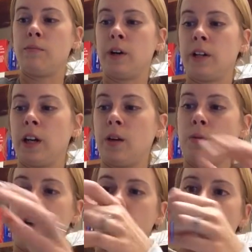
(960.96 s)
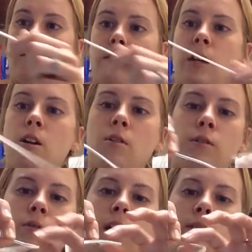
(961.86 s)
mark it with,
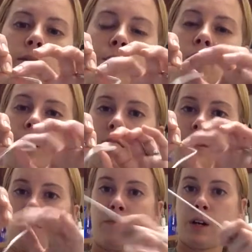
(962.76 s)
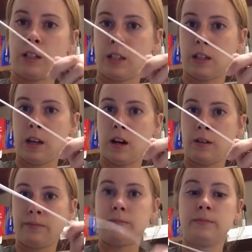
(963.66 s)
have a marker that marks it there.
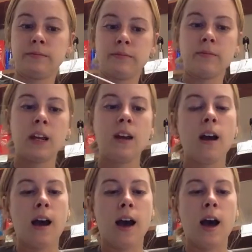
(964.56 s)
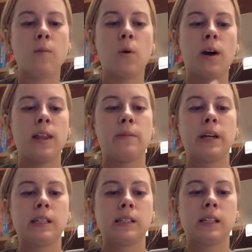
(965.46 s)
One of the
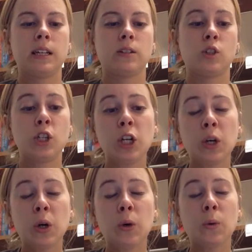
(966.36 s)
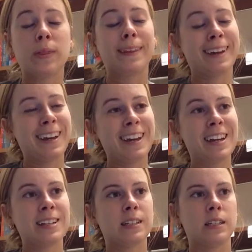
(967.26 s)
biggest things too with the
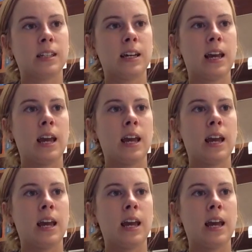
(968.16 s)
kids is you